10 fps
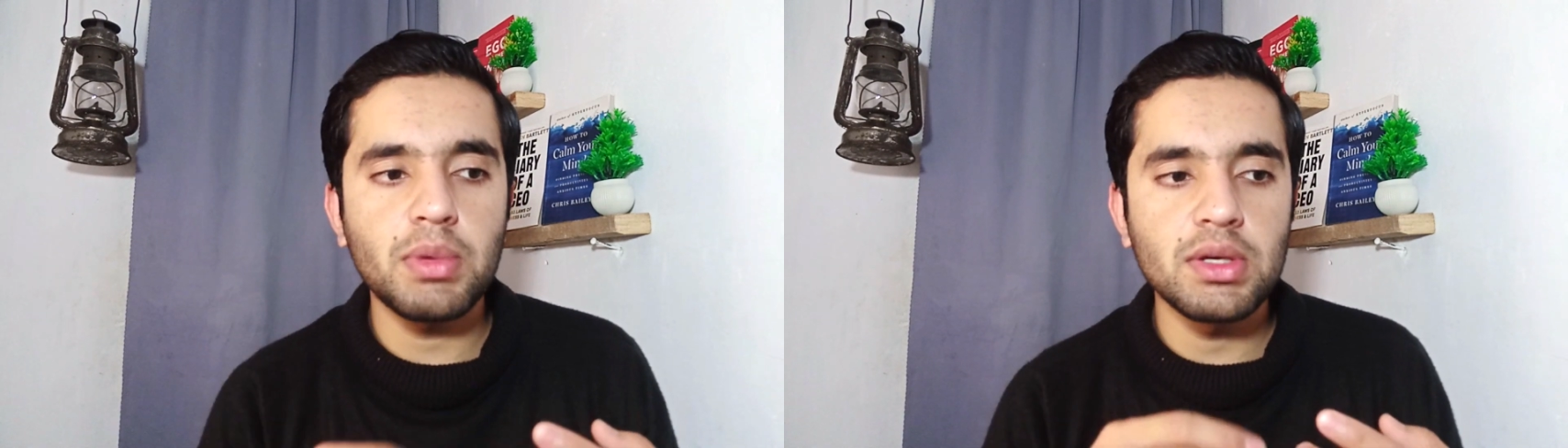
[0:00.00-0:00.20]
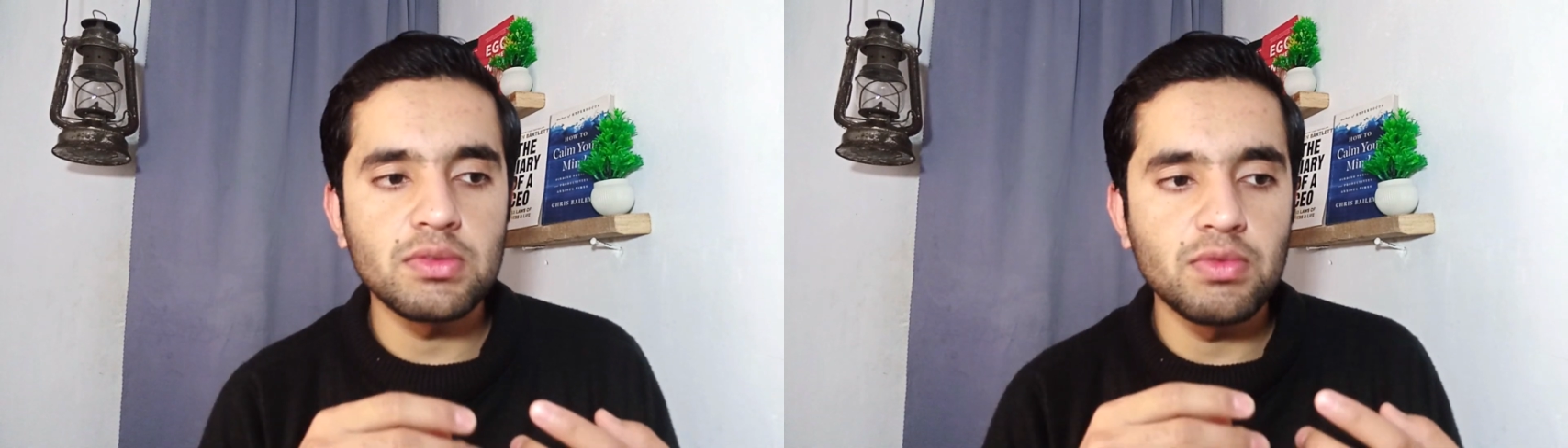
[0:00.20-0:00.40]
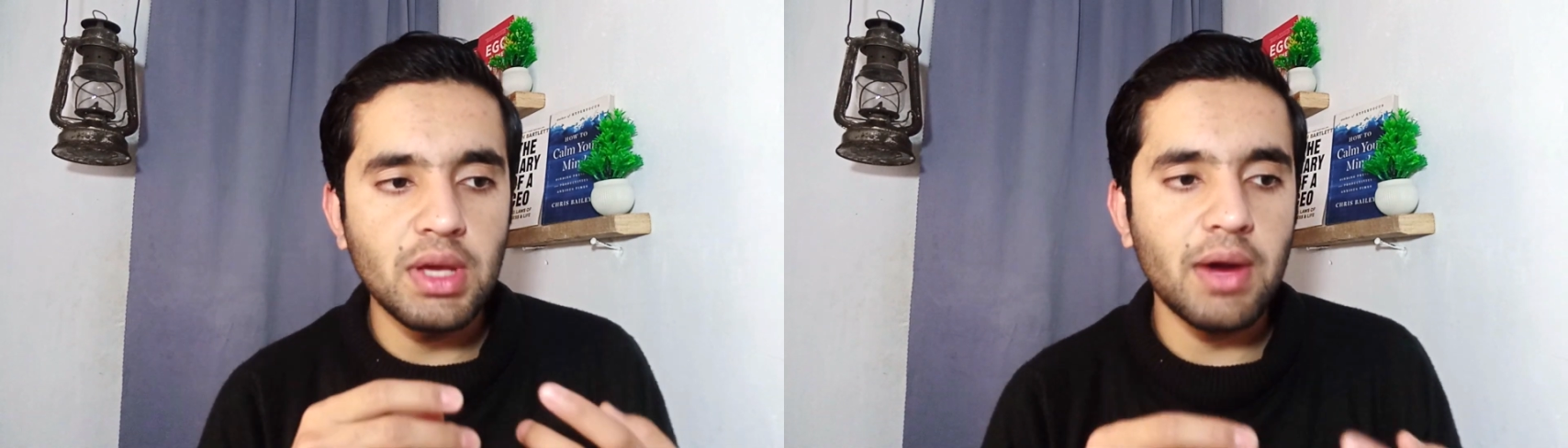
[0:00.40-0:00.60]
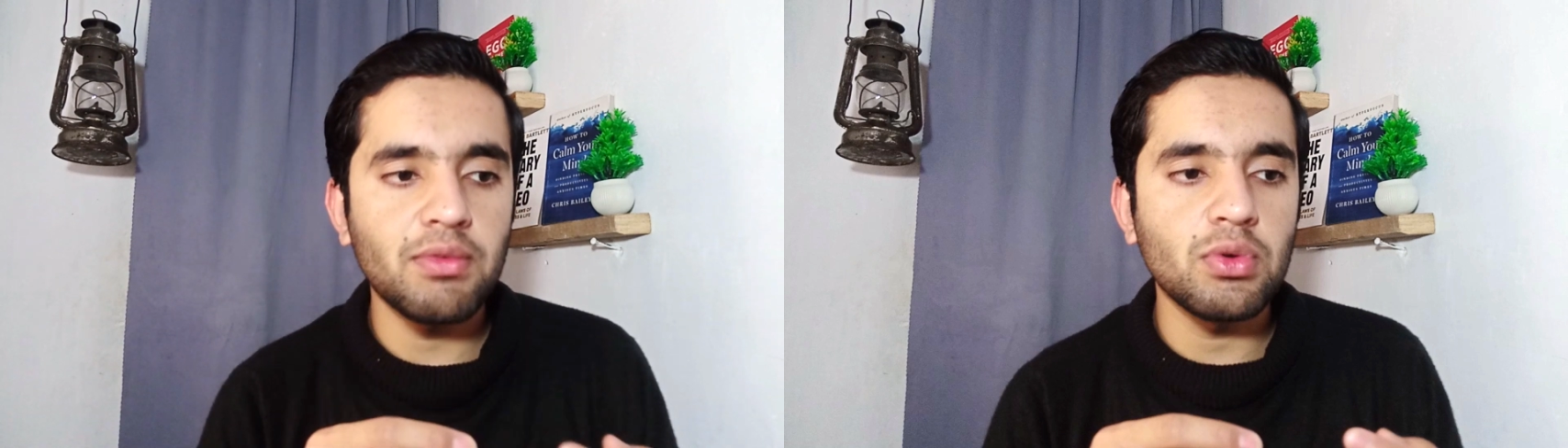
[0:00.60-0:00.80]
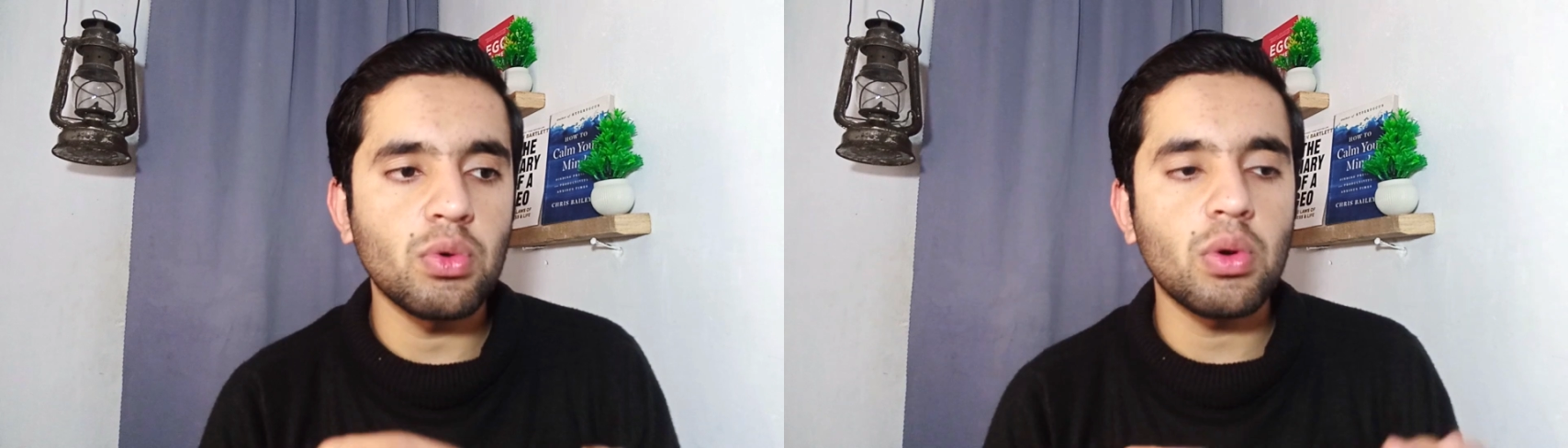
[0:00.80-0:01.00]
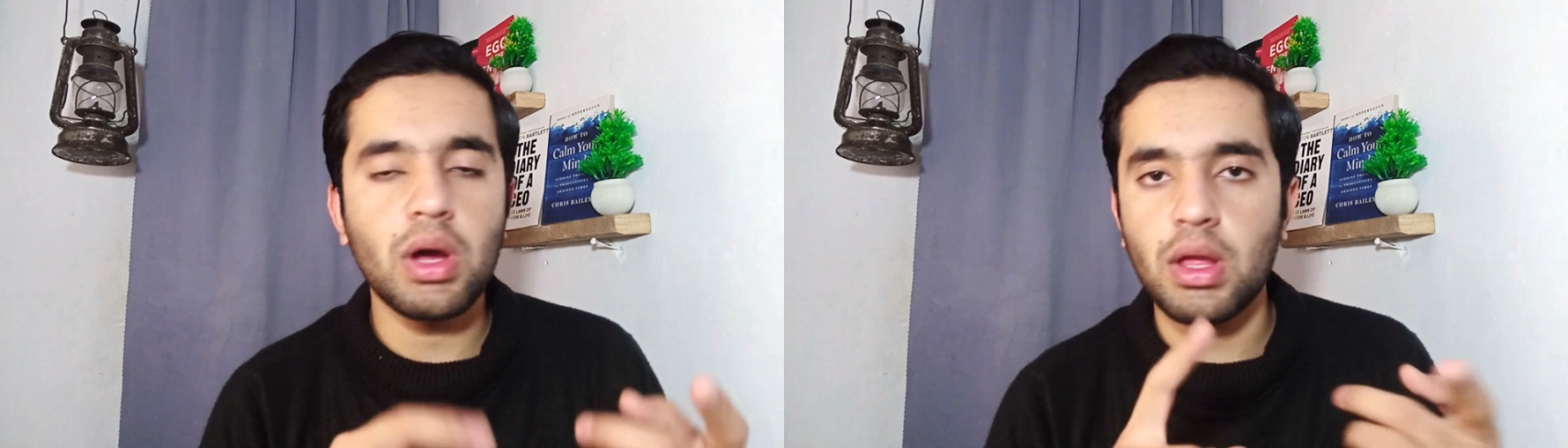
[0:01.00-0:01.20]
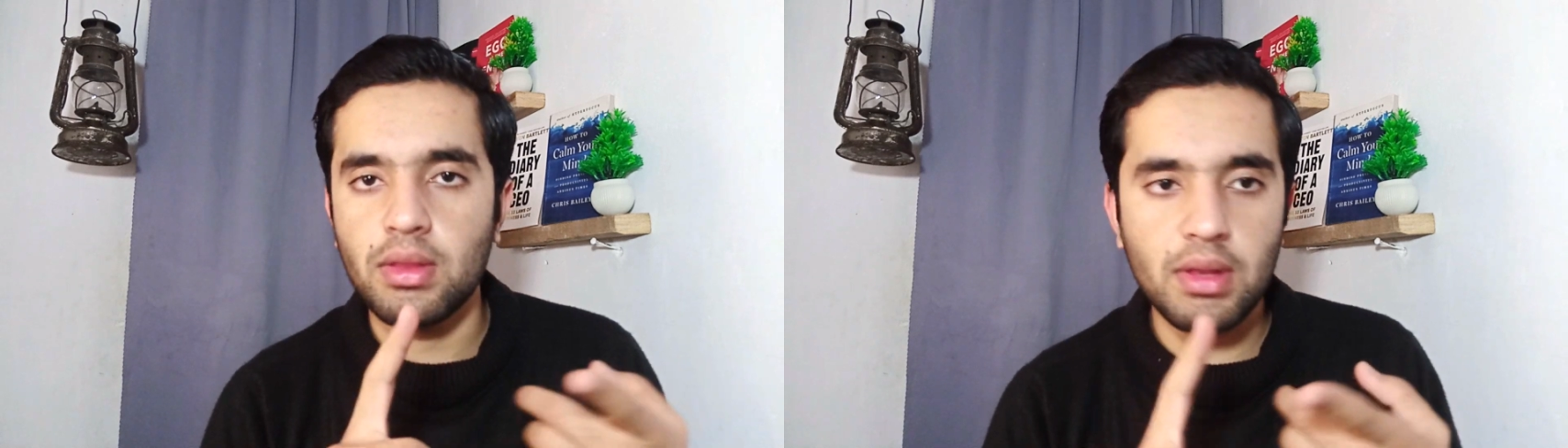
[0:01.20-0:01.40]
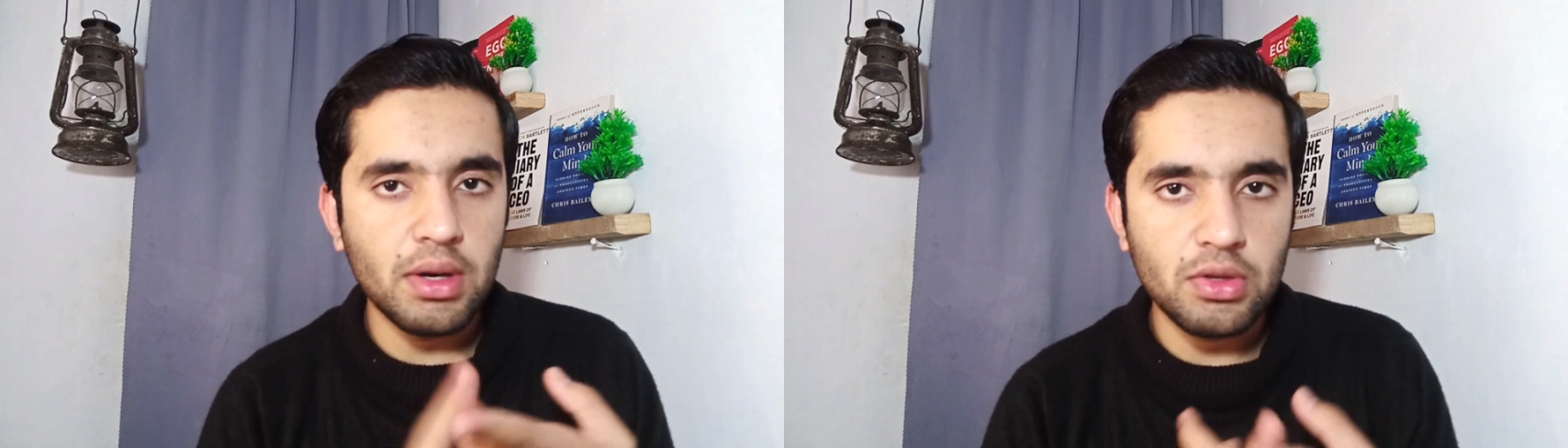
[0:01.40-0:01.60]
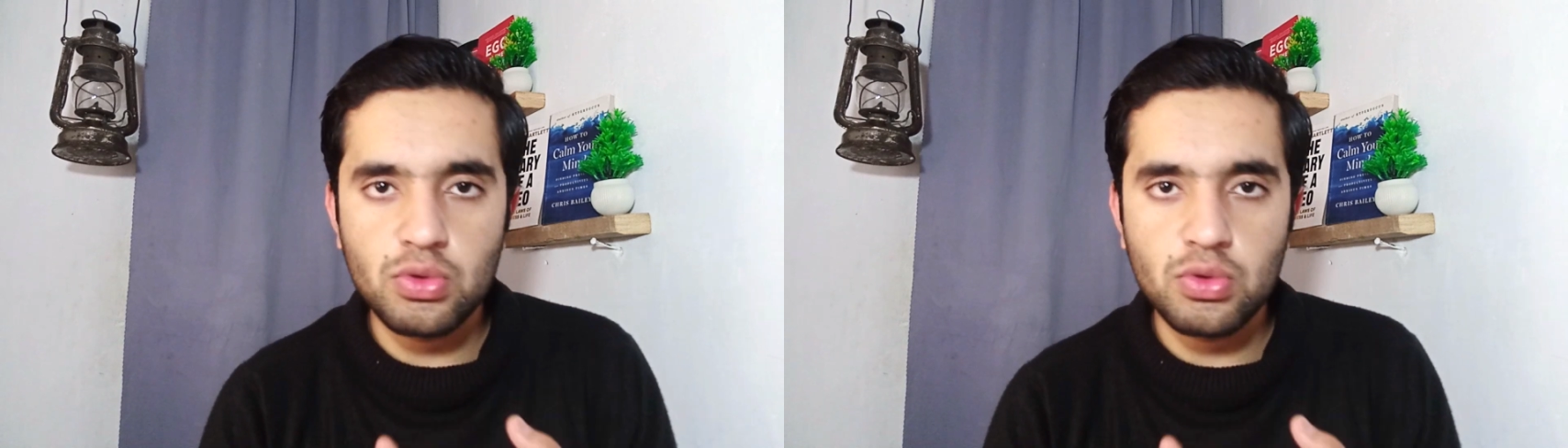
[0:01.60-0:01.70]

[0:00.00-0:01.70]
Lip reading: because we have to know either it